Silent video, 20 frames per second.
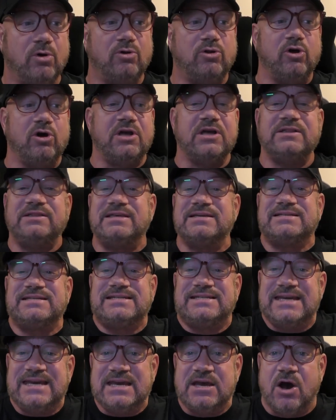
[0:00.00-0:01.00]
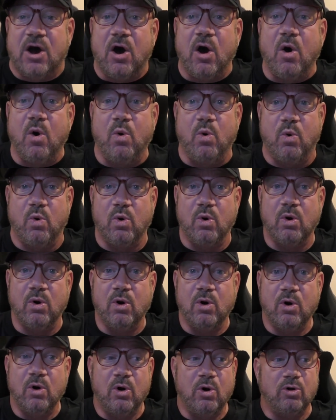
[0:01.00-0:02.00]
Look at the CO.
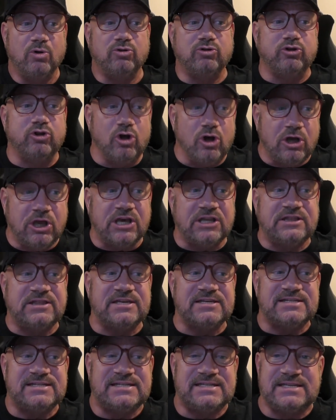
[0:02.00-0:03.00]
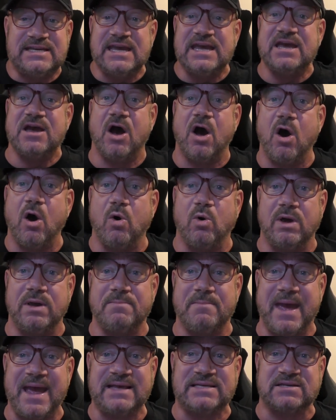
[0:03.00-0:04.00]
Look at the CO. He
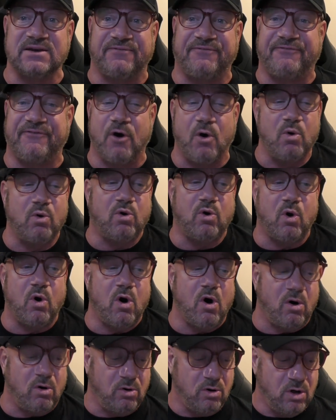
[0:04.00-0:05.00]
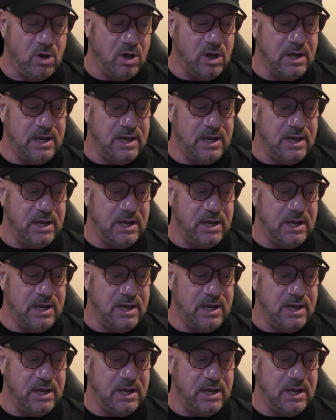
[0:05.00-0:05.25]
makes a phone call.